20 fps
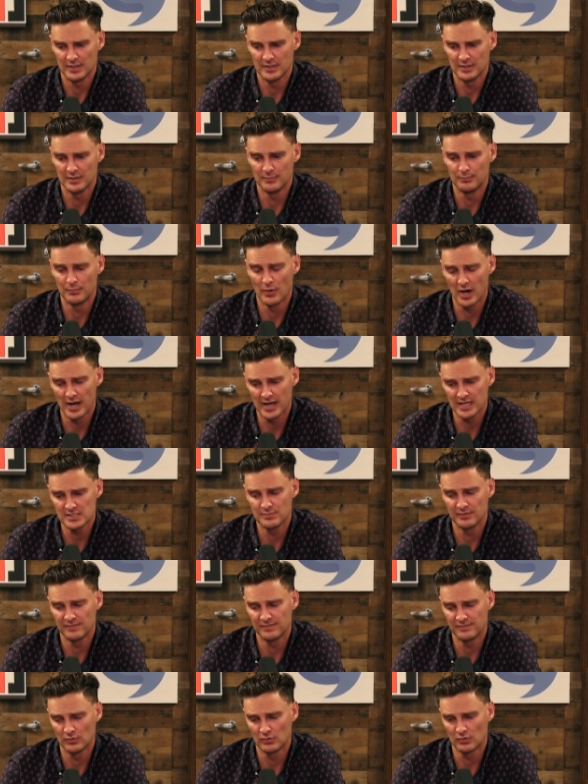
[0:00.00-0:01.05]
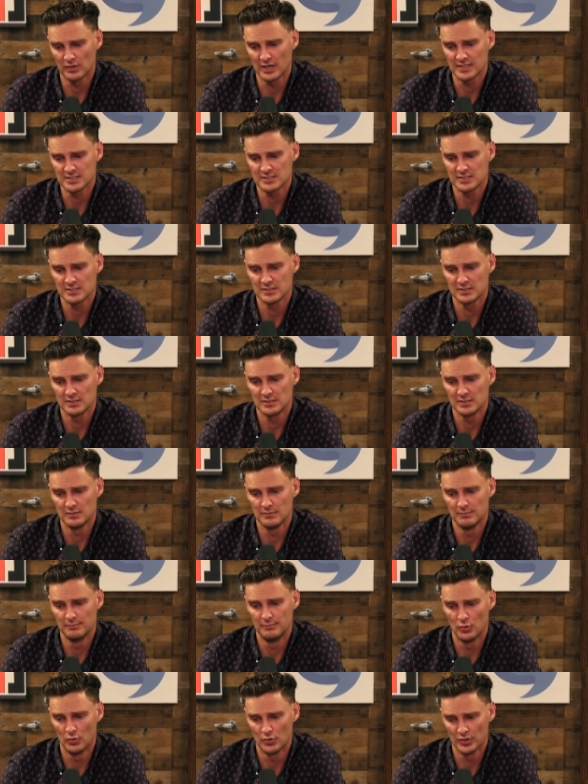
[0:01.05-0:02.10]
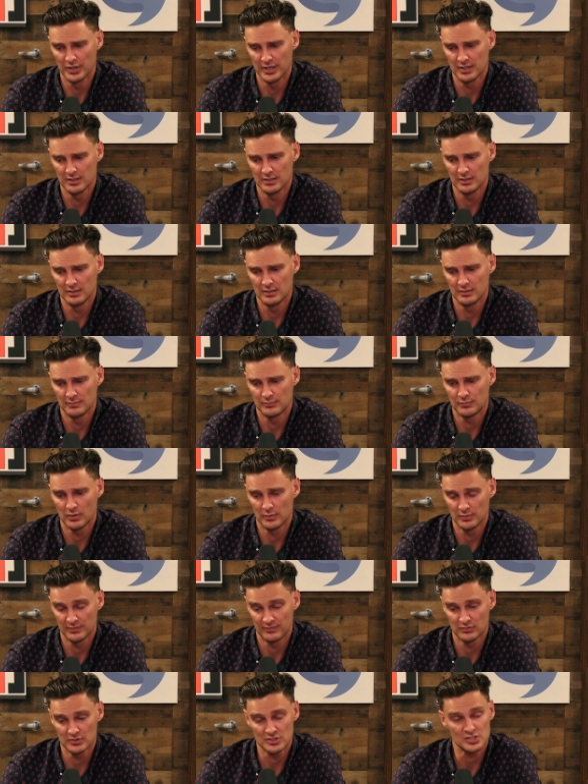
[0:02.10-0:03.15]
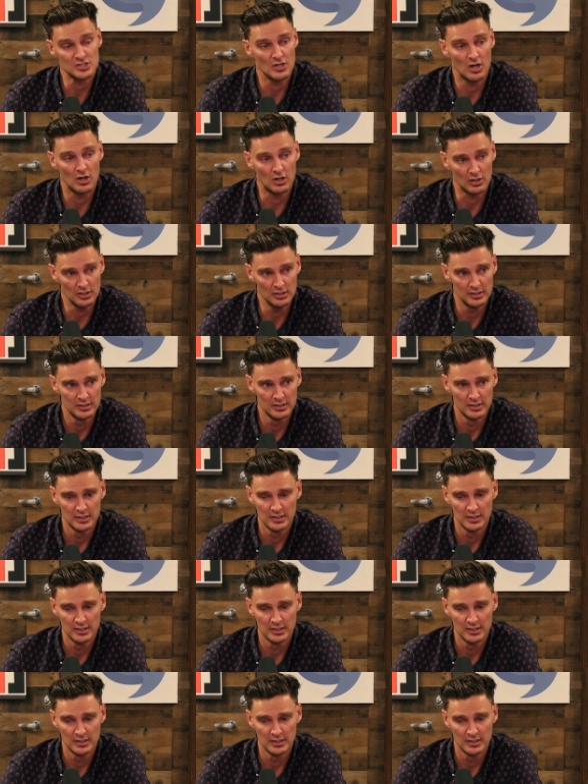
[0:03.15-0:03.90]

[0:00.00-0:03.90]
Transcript: the buyers before us bought it, probably for a song,